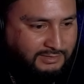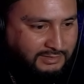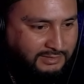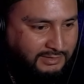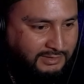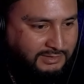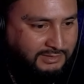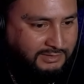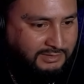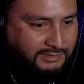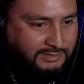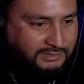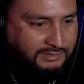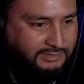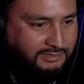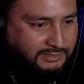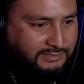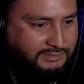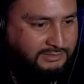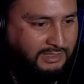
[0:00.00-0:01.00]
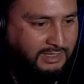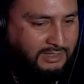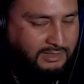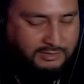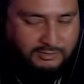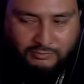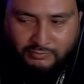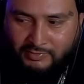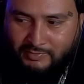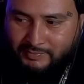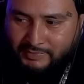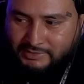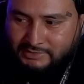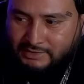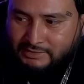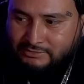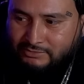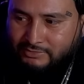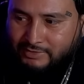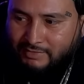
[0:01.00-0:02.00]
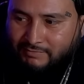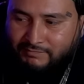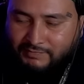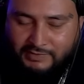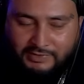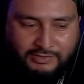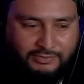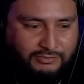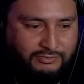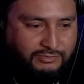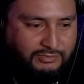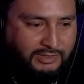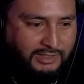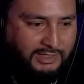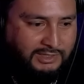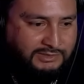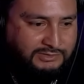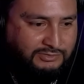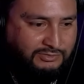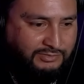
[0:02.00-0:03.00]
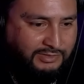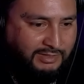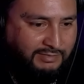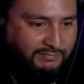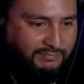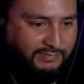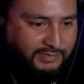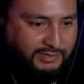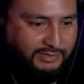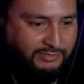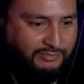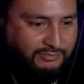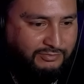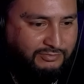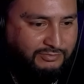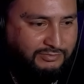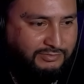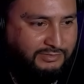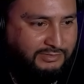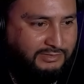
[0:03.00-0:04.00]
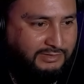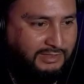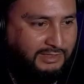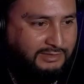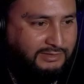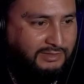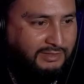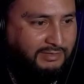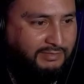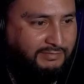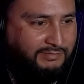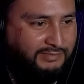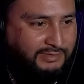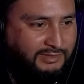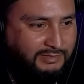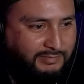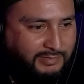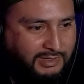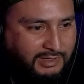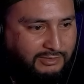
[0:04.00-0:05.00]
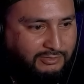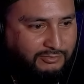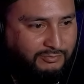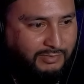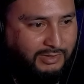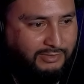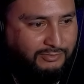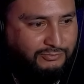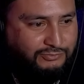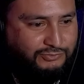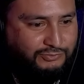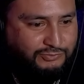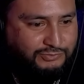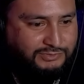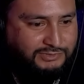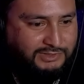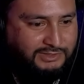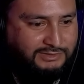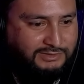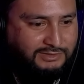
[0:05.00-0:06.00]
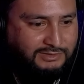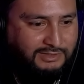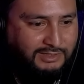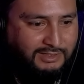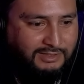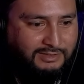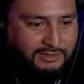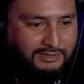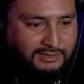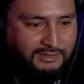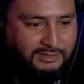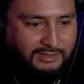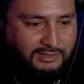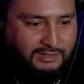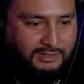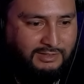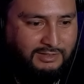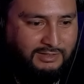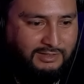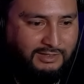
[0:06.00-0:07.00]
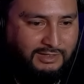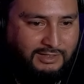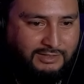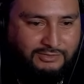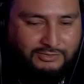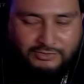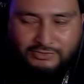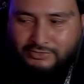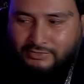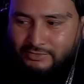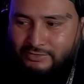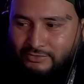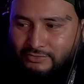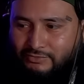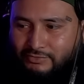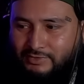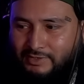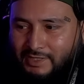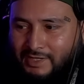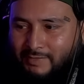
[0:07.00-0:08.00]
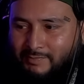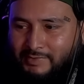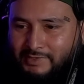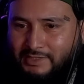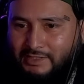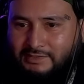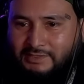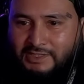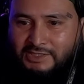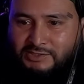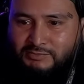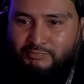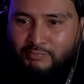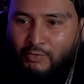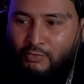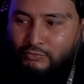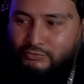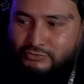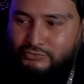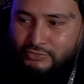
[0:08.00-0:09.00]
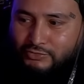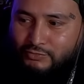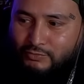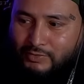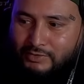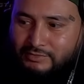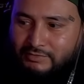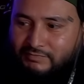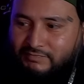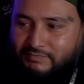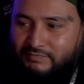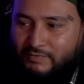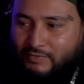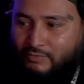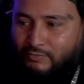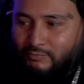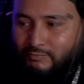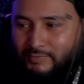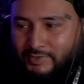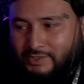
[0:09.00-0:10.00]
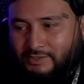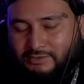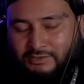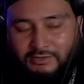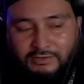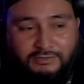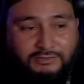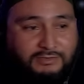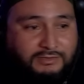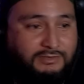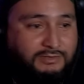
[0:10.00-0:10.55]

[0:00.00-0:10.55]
Let's talk a little bit, because I saw that video. I saw that video that, them Colorado dudes did today, and they're, you know, claiming that they spoke to you on the phone, big dog.